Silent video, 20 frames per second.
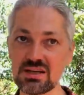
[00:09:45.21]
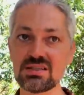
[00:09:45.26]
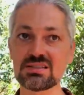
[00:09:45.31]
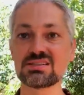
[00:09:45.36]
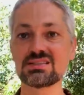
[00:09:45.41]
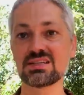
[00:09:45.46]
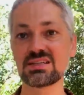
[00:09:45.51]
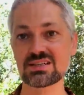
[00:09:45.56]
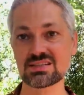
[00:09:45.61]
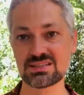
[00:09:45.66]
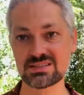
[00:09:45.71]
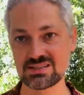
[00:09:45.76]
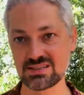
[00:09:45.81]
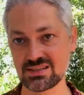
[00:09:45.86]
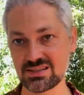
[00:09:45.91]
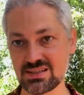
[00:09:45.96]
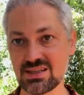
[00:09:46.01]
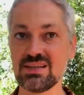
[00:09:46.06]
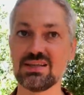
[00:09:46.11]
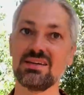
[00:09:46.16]
is 6.
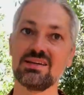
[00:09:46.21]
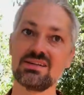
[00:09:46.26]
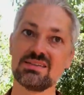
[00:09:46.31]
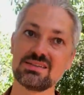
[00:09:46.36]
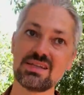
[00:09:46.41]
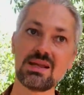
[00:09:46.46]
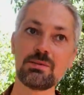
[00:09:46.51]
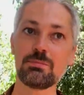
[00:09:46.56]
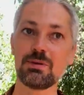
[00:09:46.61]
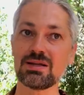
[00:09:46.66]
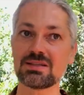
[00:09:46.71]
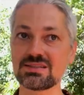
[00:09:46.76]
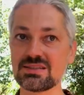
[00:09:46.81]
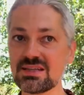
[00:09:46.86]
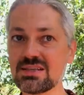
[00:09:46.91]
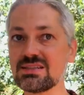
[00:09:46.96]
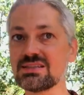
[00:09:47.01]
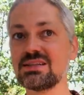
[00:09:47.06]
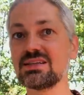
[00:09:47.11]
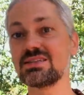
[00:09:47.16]
10 plus
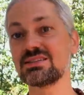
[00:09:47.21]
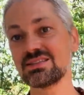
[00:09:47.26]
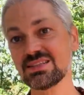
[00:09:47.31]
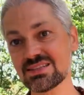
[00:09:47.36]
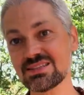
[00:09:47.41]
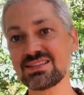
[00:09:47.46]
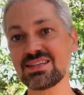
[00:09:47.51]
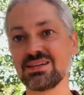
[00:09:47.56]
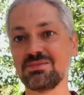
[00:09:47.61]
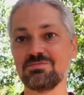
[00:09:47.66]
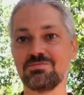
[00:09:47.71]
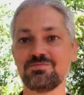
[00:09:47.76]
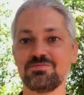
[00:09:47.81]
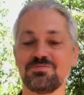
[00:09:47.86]
6, 16.